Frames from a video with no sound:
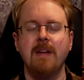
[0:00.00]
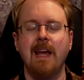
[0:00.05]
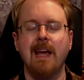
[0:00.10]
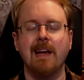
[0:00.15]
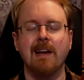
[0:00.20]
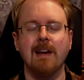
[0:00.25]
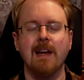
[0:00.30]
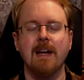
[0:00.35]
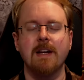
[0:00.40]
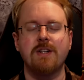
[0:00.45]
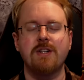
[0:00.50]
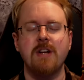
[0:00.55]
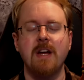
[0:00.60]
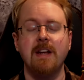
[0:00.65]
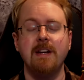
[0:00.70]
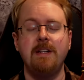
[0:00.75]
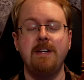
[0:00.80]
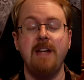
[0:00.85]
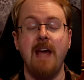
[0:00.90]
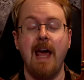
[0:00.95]
English,
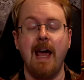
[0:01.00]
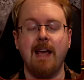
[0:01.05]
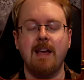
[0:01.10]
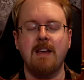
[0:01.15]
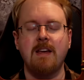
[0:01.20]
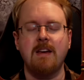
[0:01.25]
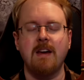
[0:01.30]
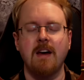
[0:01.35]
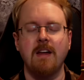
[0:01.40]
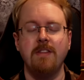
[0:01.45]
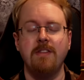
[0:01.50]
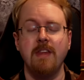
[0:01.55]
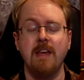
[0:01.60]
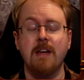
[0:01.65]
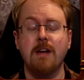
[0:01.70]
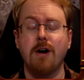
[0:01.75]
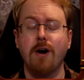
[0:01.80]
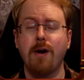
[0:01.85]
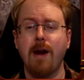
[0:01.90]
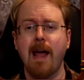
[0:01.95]
deck
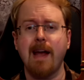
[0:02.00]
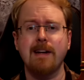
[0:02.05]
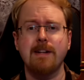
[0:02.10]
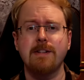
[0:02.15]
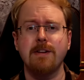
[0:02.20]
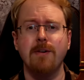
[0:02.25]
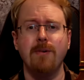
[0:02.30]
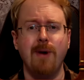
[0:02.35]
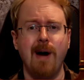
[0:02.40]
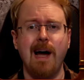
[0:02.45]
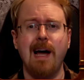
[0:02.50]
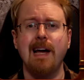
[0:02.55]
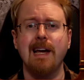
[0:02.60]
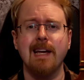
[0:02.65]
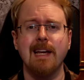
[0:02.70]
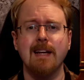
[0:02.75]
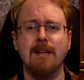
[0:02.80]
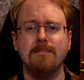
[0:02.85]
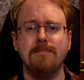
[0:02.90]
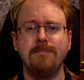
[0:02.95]
the correct
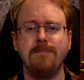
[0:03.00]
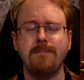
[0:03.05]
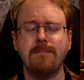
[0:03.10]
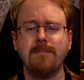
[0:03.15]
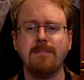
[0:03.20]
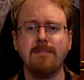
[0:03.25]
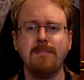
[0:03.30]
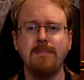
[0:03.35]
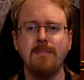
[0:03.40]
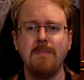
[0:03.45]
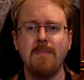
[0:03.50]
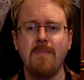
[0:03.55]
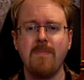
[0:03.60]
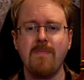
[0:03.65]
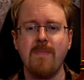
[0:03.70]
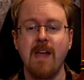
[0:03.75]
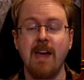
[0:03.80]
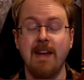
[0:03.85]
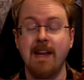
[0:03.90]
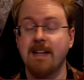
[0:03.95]
way.
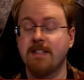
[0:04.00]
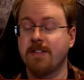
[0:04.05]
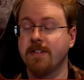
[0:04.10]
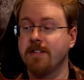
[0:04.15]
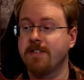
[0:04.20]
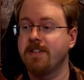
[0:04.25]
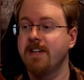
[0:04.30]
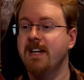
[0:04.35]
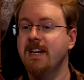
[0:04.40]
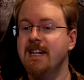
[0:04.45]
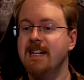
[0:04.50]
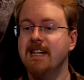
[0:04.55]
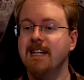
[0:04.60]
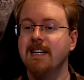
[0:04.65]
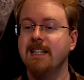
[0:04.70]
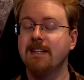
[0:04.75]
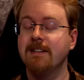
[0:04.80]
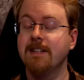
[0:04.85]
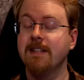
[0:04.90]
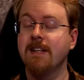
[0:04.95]
In essence,
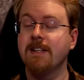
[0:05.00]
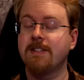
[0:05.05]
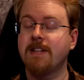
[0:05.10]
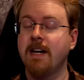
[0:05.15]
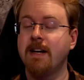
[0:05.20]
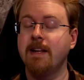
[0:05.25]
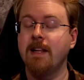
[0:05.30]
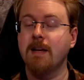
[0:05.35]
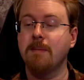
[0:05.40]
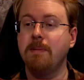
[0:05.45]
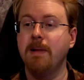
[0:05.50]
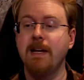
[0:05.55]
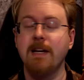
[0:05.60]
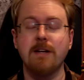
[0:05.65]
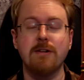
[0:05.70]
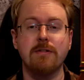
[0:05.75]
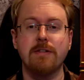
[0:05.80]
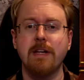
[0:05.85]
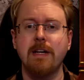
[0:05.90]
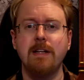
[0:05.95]
it's kind of like
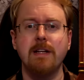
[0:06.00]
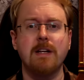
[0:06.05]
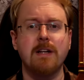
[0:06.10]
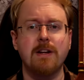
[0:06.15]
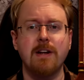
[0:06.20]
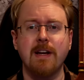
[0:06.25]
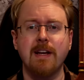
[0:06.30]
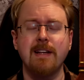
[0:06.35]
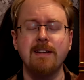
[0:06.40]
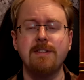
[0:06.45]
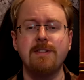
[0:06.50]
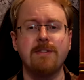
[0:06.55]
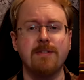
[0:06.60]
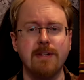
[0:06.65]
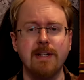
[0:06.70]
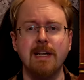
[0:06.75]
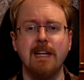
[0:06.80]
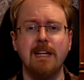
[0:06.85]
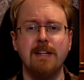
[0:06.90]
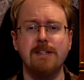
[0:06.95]
playing Crusader Kings
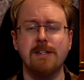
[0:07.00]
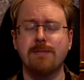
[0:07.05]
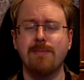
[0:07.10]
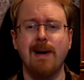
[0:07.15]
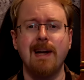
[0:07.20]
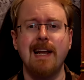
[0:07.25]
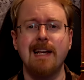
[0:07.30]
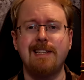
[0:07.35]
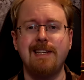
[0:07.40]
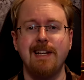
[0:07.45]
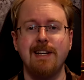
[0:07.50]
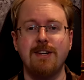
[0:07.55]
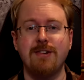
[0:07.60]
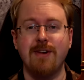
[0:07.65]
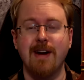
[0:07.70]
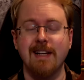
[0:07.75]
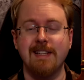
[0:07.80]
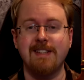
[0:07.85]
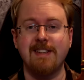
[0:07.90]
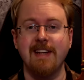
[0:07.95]
3, just way less
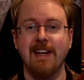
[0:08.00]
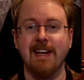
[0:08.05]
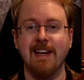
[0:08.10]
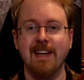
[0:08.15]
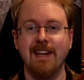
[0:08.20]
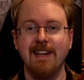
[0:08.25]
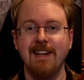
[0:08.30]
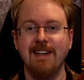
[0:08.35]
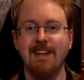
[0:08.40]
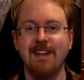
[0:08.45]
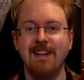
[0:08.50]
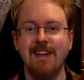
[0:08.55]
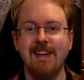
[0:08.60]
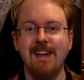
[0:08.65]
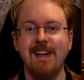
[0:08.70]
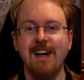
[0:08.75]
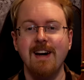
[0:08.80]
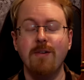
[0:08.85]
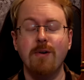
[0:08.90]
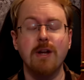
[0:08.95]
interesting.
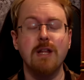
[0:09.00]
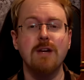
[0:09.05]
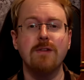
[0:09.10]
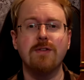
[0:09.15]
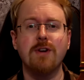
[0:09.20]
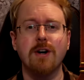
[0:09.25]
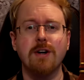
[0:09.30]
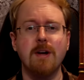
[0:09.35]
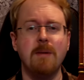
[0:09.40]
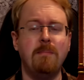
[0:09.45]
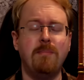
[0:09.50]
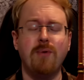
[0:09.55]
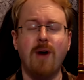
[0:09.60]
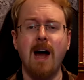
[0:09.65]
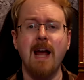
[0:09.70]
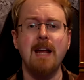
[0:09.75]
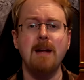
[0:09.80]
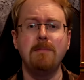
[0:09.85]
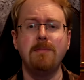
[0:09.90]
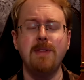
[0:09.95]
Or you've got to
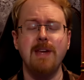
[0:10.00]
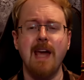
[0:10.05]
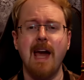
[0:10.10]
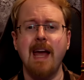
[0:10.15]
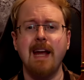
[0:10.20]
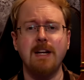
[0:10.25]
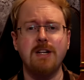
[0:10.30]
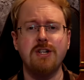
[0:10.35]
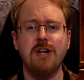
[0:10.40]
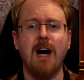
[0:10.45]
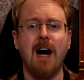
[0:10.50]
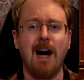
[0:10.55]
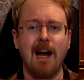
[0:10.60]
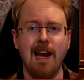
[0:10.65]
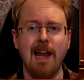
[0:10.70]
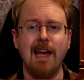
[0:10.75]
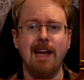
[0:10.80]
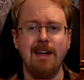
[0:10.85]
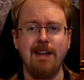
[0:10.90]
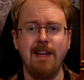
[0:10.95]
bribe the HR
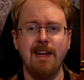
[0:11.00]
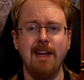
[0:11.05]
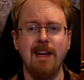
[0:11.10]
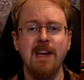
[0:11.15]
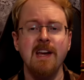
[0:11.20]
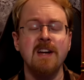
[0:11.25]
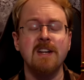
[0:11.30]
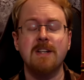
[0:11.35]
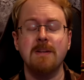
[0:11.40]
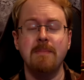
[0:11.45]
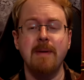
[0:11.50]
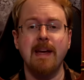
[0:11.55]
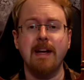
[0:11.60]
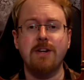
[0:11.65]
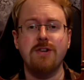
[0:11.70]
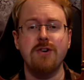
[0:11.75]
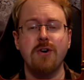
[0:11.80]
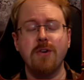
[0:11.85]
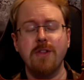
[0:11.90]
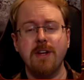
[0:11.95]
lady to make
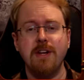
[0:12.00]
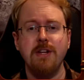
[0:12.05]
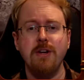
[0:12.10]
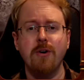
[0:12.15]
sure that